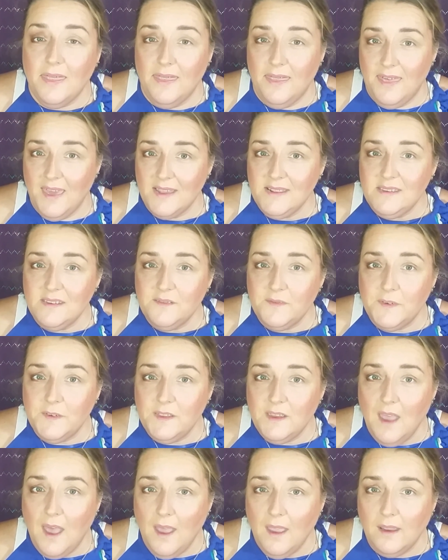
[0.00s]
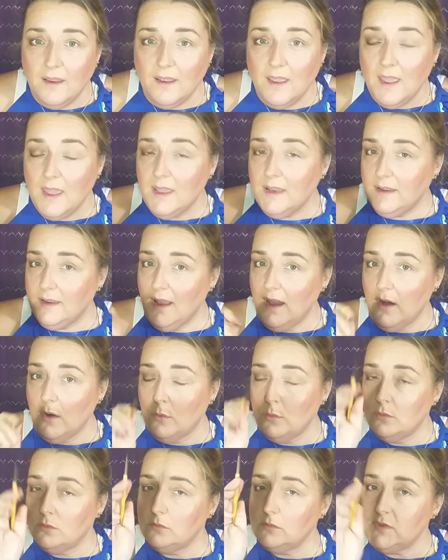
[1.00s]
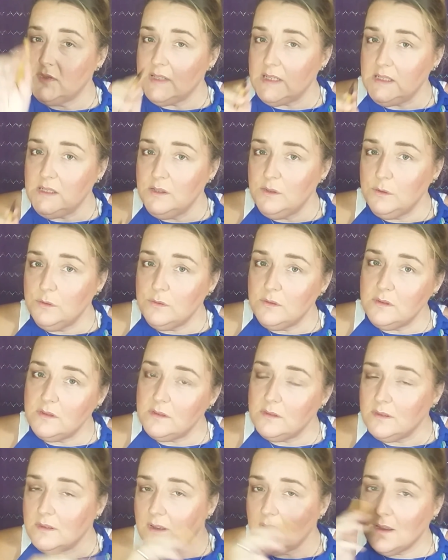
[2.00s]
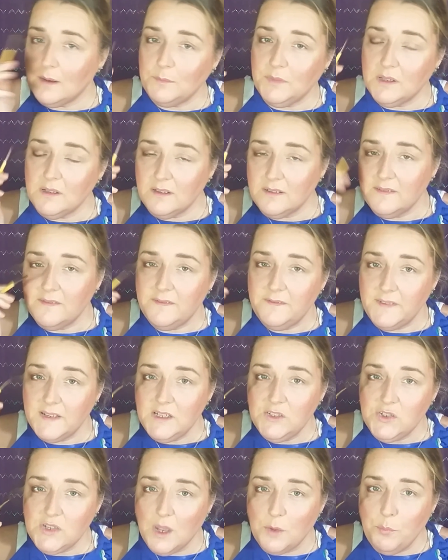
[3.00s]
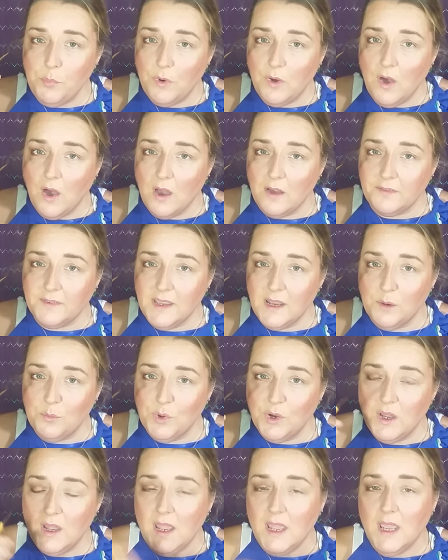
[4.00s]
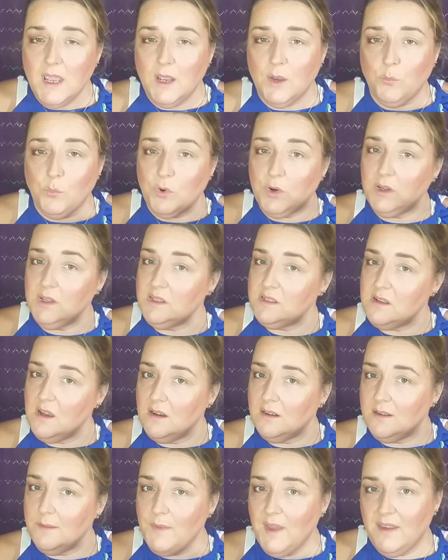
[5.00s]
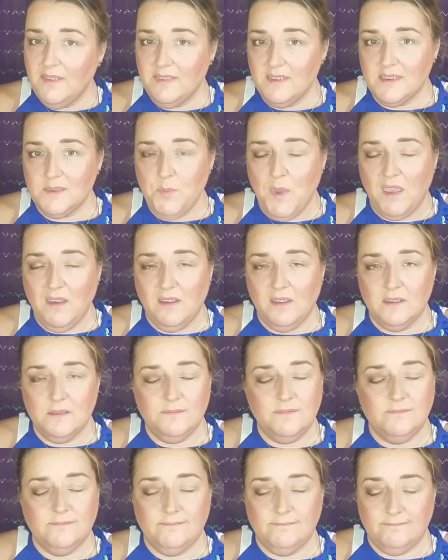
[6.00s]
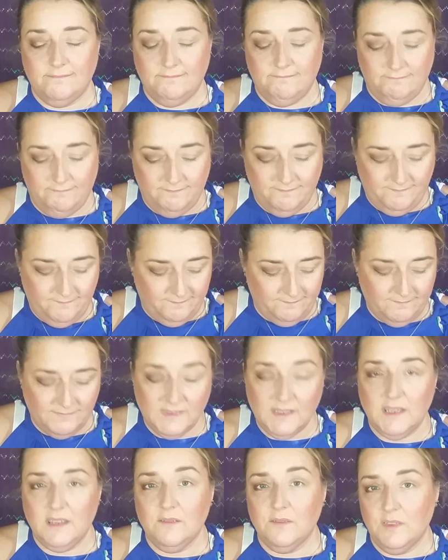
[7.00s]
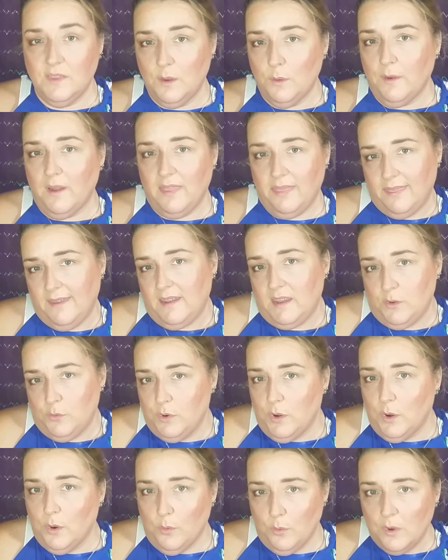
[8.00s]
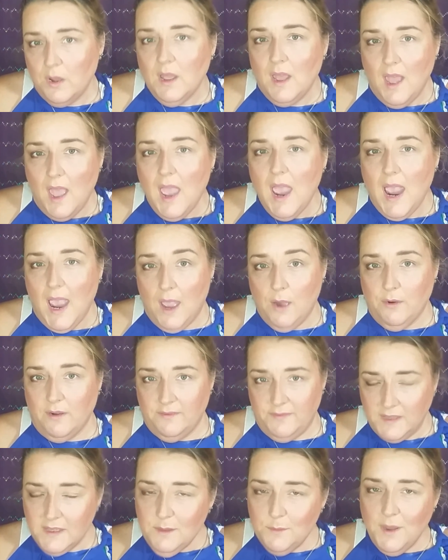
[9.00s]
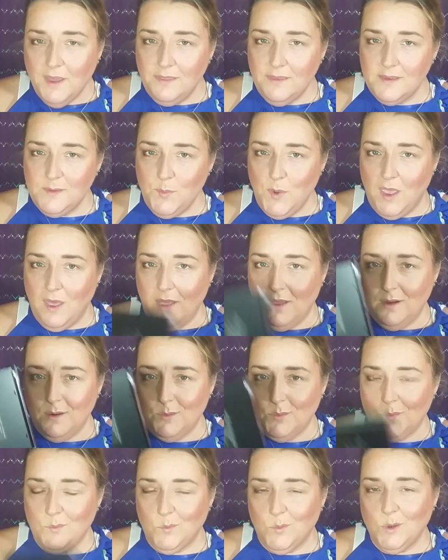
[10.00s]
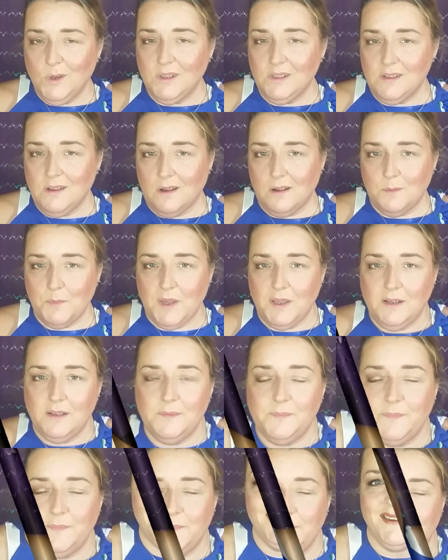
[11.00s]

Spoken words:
that's it for the eye. Now, stay tuned. I'm gonna finish up off camera and we're gonna talk about this palette. Even though I think you know how I feel about this palette, we're gonna talk about it.